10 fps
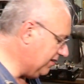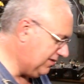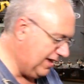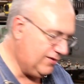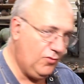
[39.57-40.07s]

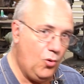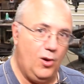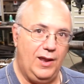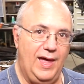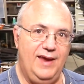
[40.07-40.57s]
this out of
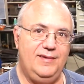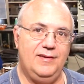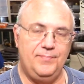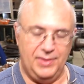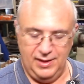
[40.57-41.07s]
oilite.
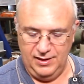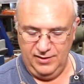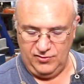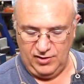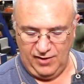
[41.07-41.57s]

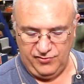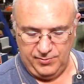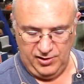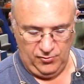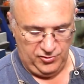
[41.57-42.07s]
If you're not
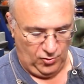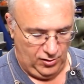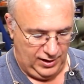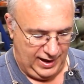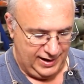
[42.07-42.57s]
familiar with
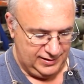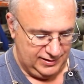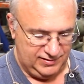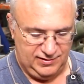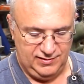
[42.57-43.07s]
oilite,
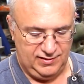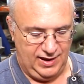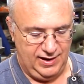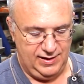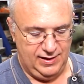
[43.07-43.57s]
this is
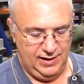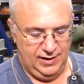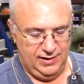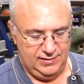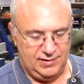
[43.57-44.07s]
a
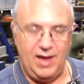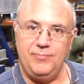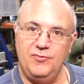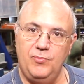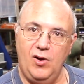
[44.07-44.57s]

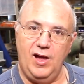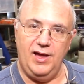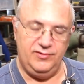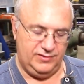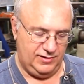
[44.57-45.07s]
type of
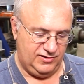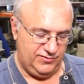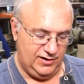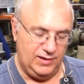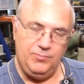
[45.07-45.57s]
bronze that is
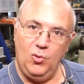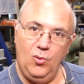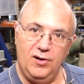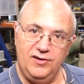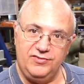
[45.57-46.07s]
fairly
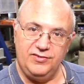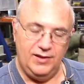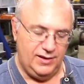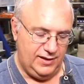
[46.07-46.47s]
porous,